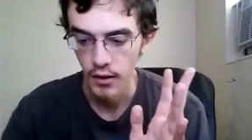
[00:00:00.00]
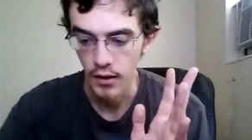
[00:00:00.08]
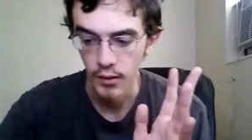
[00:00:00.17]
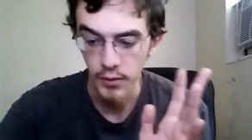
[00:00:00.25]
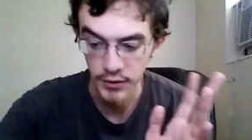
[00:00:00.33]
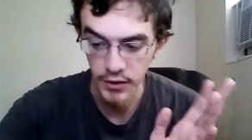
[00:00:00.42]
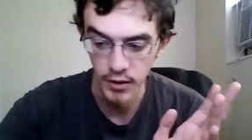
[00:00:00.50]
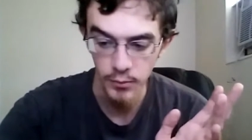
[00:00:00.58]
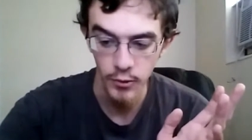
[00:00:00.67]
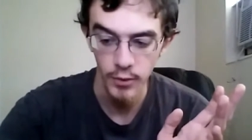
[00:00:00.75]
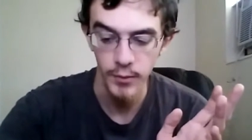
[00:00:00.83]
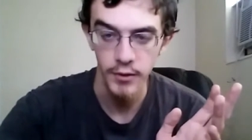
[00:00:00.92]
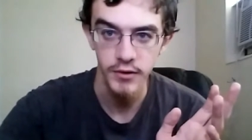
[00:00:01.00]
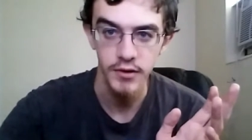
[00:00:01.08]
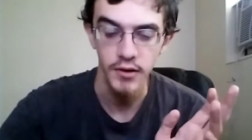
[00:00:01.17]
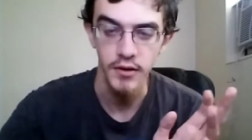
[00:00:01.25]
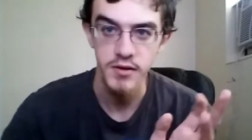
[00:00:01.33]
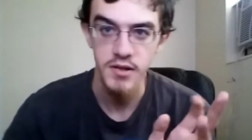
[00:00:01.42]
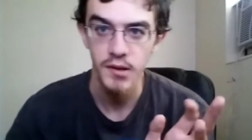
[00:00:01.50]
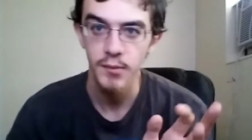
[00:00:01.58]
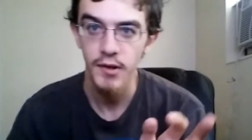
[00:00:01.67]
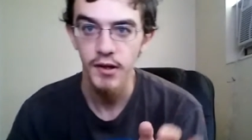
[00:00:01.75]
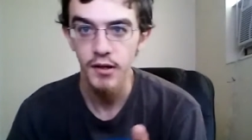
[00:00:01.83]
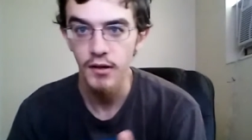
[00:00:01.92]
I'm going to talk more about some
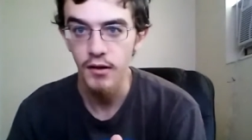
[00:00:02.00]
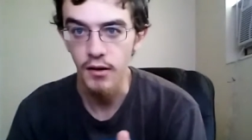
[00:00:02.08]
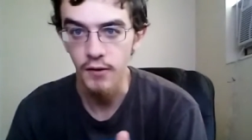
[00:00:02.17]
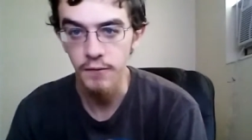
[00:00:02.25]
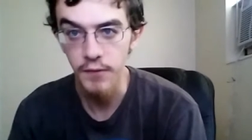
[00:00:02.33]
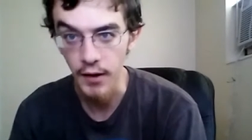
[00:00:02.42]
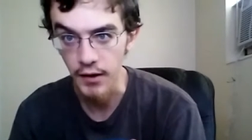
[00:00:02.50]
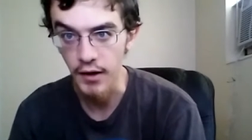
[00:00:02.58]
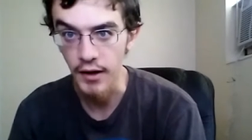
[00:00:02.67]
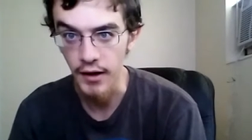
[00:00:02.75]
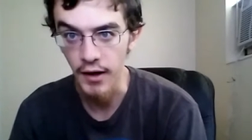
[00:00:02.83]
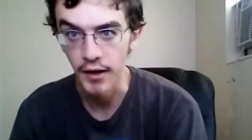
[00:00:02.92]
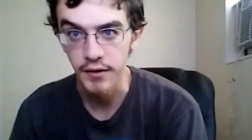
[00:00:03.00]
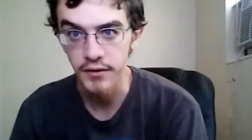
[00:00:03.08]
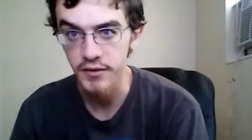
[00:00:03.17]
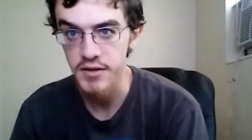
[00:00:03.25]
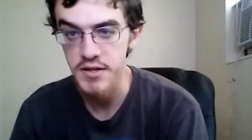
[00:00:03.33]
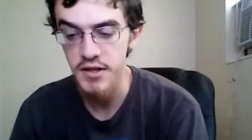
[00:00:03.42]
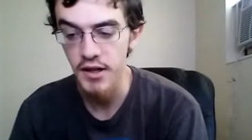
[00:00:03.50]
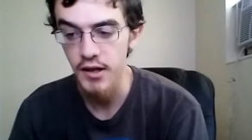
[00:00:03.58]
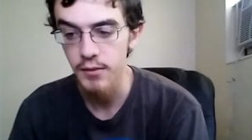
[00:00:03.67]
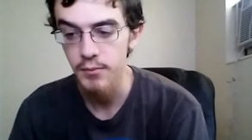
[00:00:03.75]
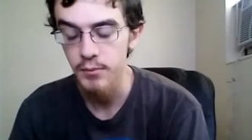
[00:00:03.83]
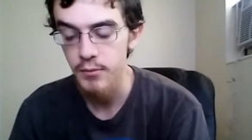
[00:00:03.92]
of the fun I had in this
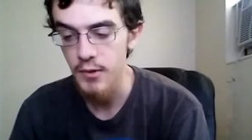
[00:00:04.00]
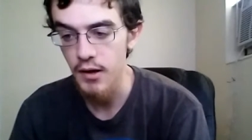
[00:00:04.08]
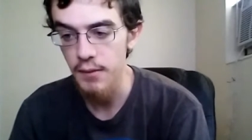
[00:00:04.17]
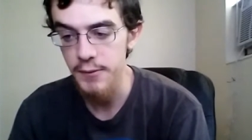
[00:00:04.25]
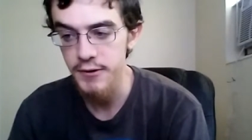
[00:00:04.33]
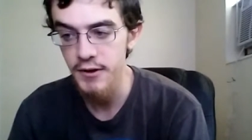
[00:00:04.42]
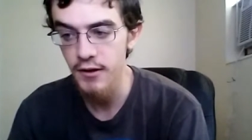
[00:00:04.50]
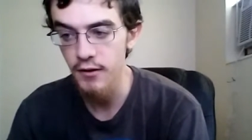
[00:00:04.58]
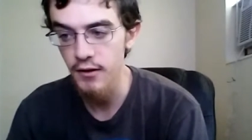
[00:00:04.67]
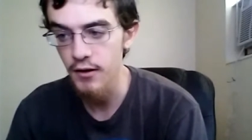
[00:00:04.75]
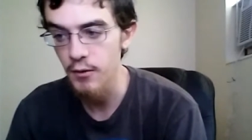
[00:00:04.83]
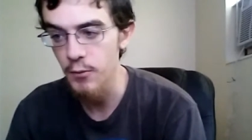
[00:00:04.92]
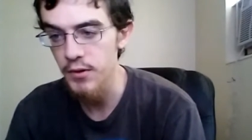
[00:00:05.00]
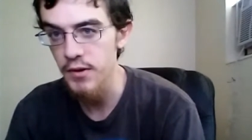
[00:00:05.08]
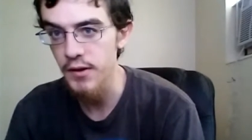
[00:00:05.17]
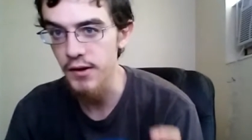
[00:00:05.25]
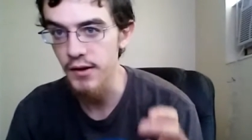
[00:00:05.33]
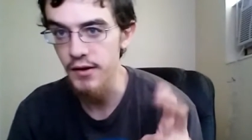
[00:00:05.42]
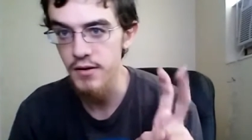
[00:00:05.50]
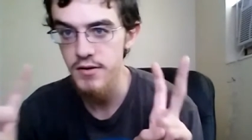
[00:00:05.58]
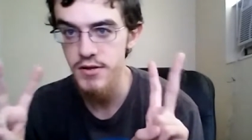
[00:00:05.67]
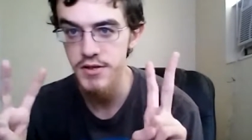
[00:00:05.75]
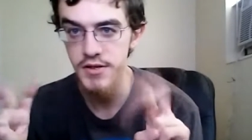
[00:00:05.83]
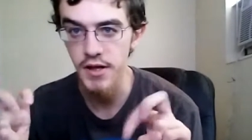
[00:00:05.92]
game, particularly with the
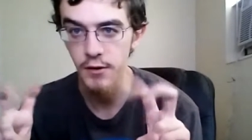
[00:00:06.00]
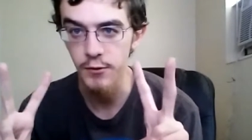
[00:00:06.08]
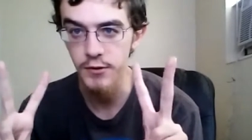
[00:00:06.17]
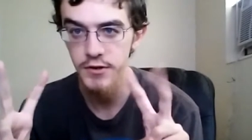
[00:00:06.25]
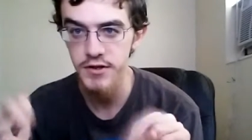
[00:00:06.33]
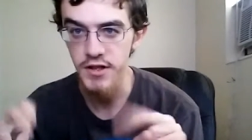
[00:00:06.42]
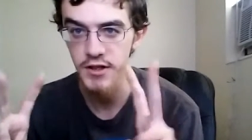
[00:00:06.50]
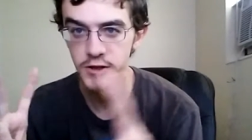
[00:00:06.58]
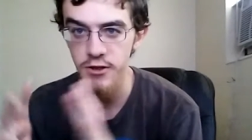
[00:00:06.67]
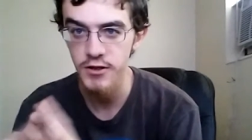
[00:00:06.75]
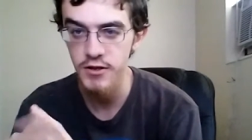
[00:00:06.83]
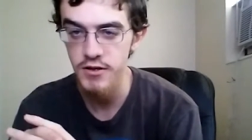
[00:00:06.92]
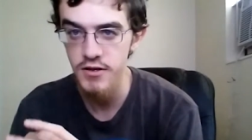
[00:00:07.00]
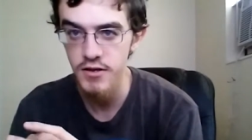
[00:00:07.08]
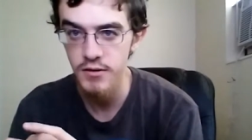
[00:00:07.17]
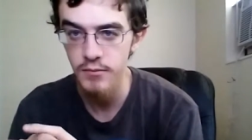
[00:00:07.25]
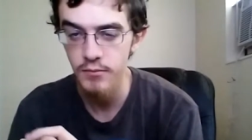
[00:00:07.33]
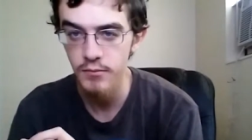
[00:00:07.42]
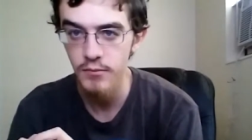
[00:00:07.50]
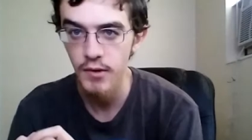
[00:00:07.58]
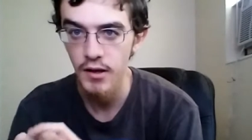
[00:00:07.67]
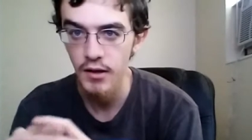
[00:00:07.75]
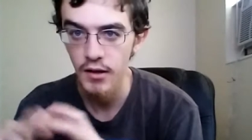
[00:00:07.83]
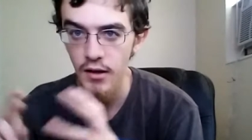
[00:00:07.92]
stealth sections.
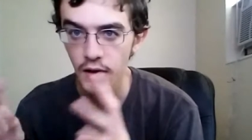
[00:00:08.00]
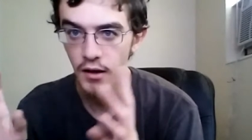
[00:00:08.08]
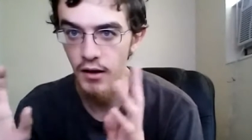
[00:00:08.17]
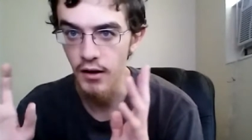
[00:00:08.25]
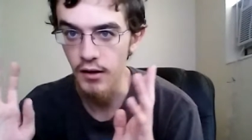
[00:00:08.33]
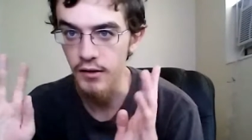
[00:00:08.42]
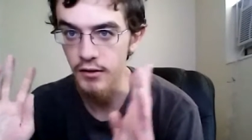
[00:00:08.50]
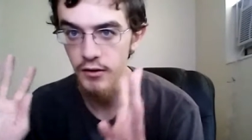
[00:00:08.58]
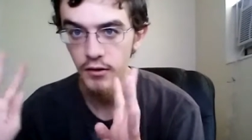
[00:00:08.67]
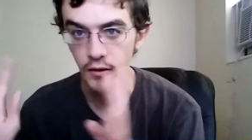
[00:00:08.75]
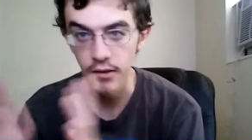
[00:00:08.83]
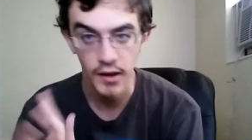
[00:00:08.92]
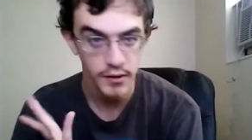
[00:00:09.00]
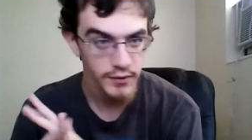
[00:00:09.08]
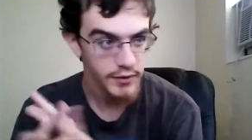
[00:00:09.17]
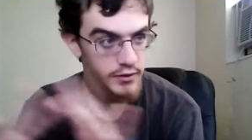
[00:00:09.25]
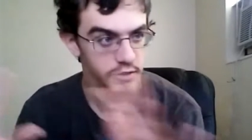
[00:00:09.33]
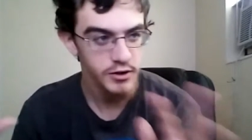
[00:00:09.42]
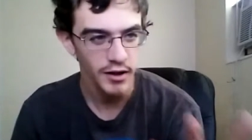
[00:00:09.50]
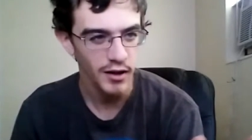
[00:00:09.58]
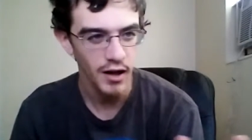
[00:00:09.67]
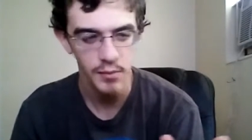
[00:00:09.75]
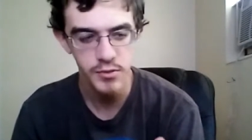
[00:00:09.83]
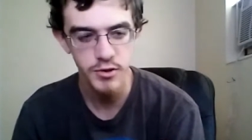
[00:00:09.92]
There are kind of like it's like
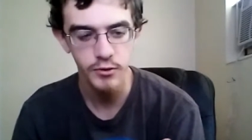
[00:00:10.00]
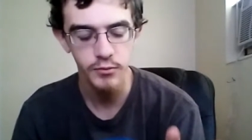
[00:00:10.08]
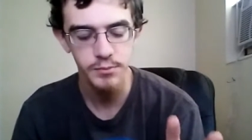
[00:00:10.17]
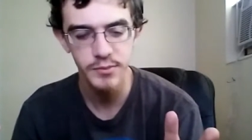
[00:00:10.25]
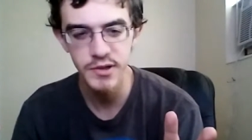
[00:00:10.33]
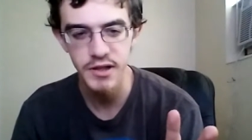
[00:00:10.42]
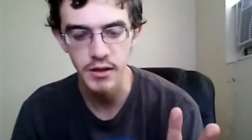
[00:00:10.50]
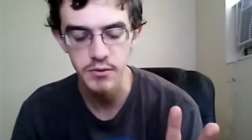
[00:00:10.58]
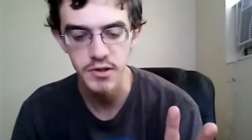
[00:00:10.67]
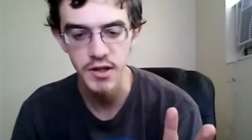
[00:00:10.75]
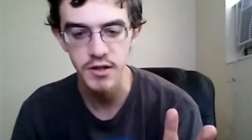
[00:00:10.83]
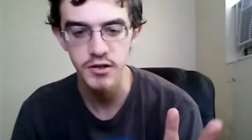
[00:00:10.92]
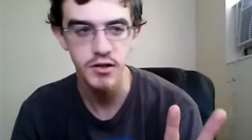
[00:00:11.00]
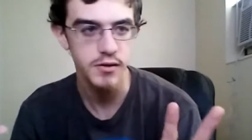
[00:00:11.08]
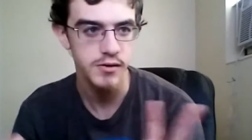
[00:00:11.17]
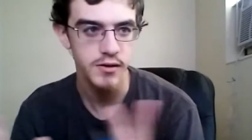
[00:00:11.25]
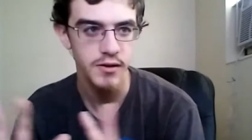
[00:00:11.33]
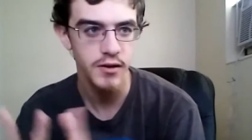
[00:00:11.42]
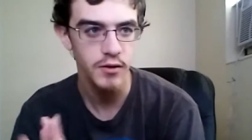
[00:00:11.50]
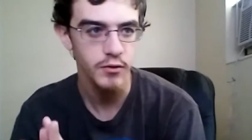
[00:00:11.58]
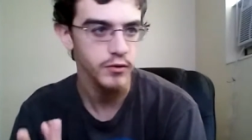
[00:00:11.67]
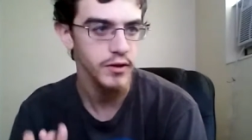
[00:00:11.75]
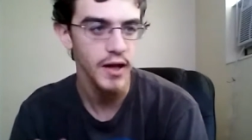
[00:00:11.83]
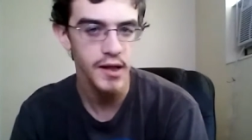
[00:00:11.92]
optional stealth sections. You don't
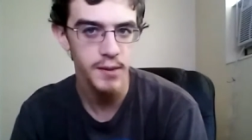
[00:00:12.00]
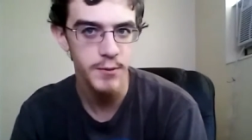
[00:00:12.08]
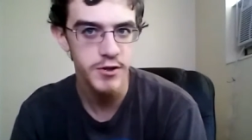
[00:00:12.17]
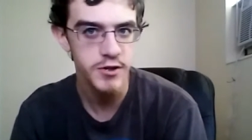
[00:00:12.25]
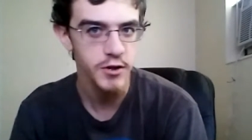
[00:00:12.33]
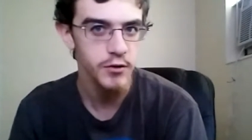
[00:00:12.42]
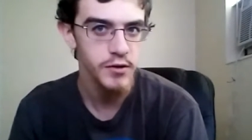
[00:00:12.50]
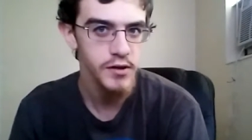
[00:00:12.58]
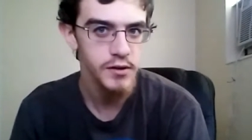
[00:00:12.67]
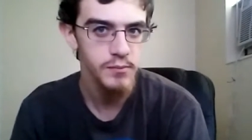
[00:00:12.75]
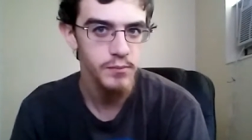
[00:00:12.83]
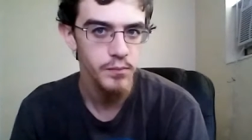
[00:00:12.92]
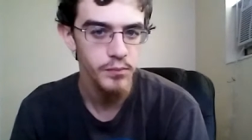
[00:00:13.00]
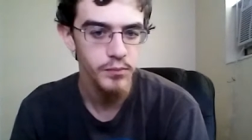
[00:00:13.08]
really have to be stealthy in them.